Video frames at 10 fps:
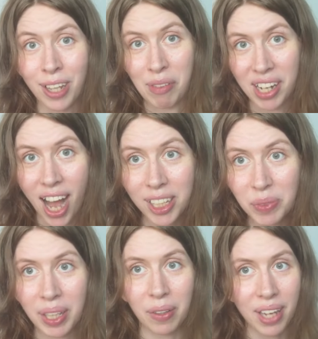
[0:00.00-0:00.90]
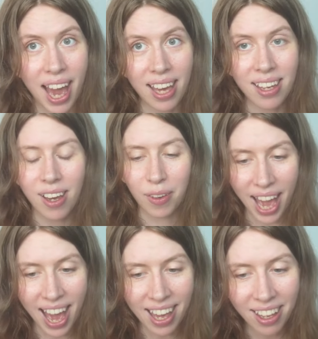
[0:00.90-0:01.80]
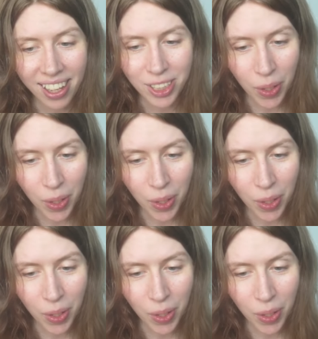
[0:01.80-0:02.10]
to love a cartwheel, okay? Okay?